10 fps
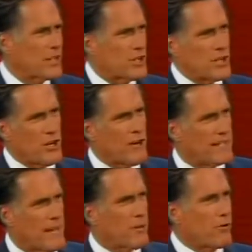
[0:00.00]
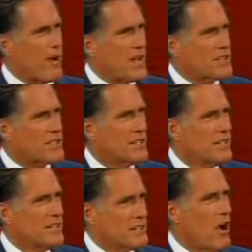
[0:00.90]
did you hear any Democrats
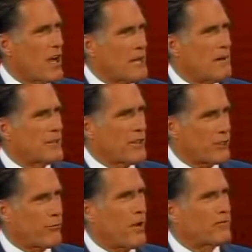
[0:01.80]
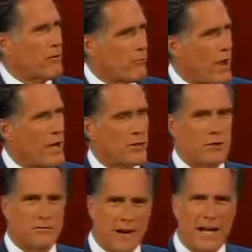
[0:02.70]
talk about the threat from
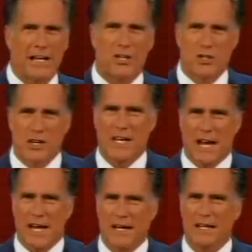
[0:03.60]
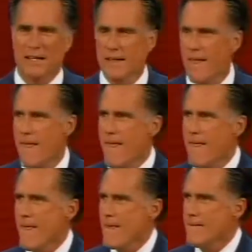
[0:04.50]
radical, violent jihad?
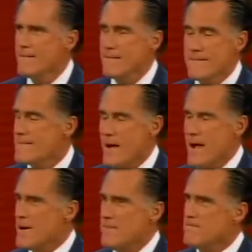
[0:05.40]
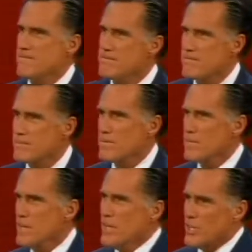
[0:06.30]
No.
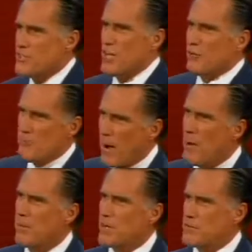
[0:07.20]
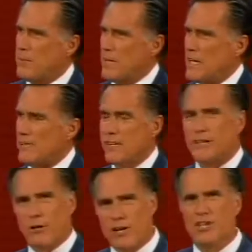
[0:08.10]
You see, Republicans believe that
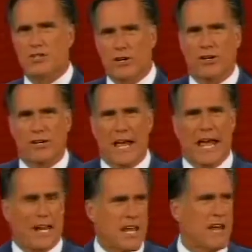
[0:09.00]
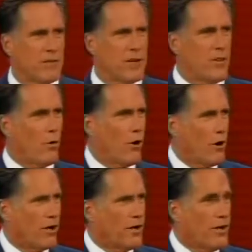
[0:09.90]
there is good and evil in the
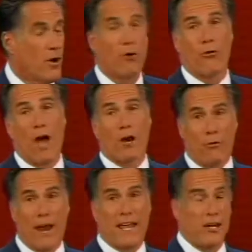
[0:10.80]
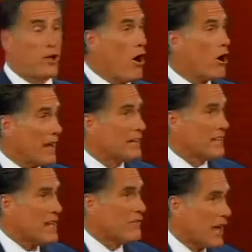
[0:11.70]
world. Ronald Reagan called out
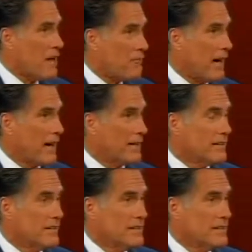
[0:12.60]
the evil empire.